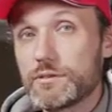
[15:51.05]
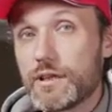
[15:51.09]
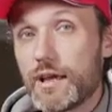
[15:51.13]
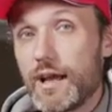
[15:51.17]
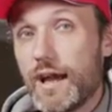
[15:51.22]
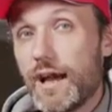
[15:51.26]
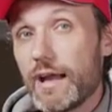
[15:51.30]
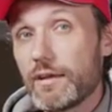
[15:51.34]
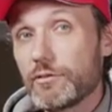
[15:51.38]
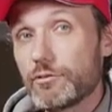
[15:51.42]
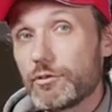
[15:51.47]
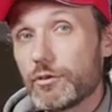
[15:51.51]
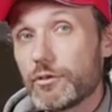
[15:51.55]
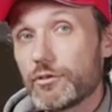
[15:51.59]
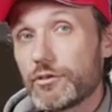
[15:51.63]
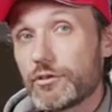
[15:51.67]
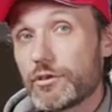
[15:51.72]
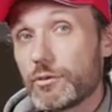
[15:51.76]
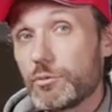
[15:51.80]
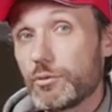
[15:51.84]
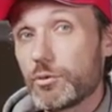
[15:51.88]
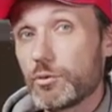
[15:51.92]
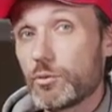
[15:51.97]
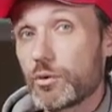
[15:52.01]
The iPhone
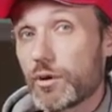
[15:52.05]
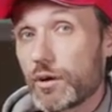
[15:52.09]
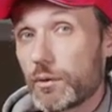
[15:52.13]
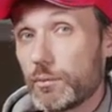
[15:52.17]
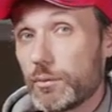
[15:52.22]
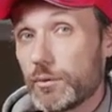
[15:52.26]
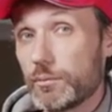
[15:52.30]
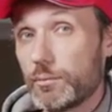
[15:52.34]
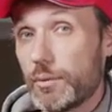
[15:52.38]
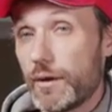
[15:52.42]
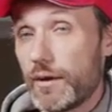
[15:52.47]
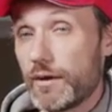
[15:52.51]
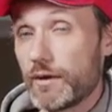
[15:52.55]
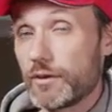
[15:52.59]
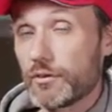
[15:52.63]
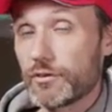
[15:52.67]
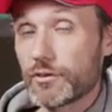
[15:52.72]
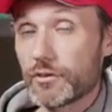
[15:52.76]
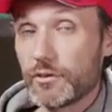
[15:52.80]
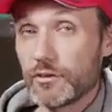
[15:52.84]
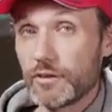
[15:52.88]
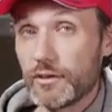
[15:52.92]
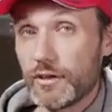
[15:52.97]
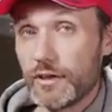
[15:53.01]
seemed to work a bit better.
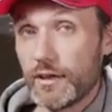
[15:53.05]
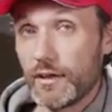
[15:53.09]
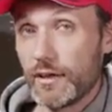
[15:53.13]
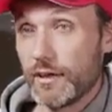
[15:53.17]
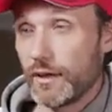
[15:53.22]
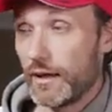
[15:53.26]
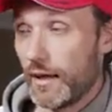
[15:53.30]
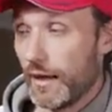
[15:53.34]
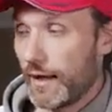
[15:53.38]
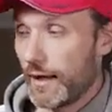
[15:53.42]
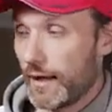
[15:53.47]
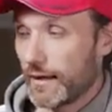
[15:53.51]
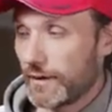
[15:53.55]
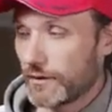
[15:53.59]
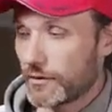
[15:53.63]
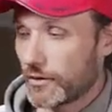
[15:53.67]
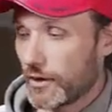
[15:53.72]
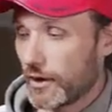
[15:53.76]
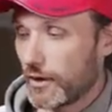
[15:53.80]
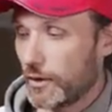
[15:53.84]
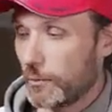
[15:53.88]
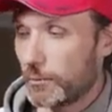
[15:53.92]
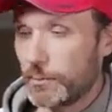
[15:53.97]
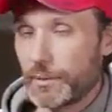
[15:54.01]
So again, it's
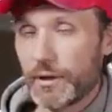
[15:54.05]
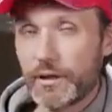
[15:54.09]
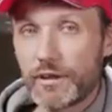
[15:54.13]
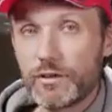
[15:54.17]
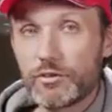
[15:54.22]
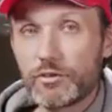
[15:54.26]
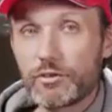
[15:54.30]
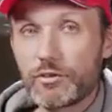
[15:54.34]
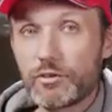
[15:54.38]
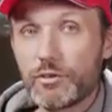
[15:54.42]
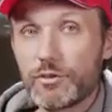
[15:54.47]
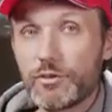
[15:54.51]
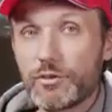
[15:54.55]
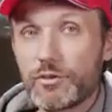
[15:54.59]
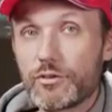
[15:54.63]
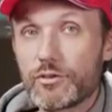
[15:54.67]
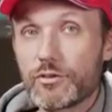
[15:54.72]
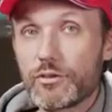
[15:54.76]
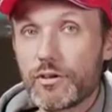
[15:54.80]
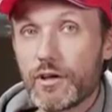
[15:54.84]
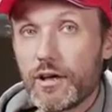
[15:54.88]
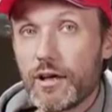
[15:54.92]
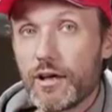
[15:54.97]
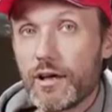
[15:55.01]
kind of pick and
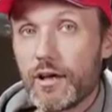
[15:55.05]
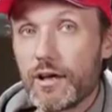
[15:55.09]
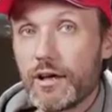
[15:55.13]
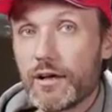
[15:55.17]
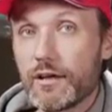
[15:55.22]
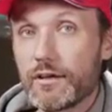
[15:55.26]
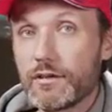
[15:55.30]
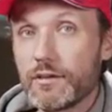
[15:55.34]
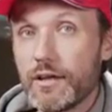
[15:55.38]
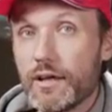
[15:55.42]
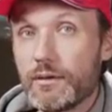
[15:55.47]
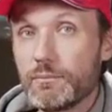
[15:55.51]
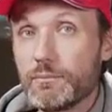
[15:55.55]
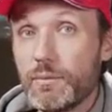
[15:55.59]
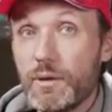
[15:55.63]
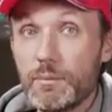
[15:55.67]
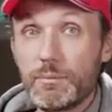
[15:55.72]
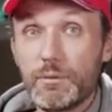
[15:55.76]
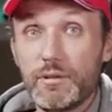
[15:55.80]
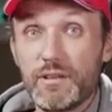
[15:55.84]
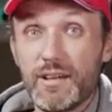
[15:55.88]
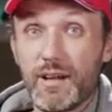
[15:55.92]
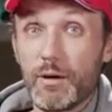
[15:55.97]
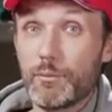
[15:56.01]
choose, and
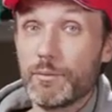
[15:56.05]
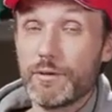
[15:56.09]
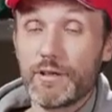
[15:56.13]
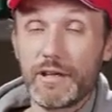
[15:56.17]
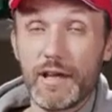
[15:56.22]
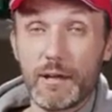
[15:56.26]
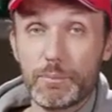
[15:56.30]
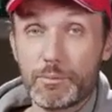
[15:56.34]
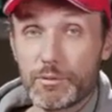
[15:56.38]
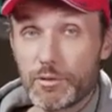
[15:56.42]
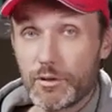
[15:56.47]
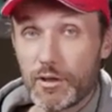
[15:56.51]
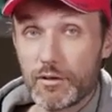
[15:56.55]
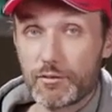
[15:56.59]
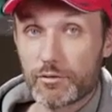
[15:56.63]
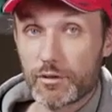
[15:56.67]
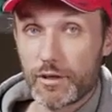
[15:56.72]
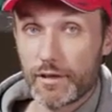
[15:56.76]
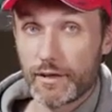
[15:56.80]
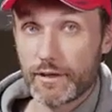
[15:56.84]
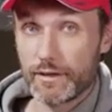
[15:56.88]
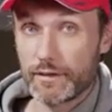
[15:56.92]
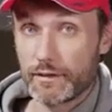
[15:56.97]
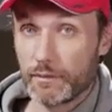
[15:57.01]
maybe how many apps you have
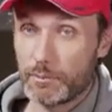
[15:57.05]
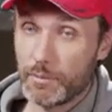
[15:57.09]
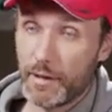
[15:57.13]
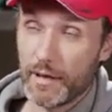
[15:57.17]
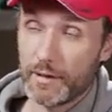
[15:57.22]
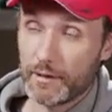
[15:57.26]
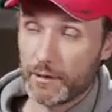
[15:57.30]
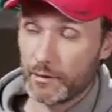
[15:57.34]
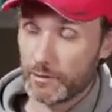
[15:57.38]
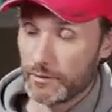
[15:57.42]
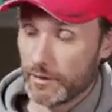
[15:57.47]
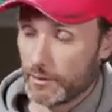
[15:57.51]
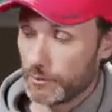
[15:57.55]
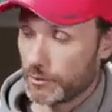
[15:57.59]
running in the background.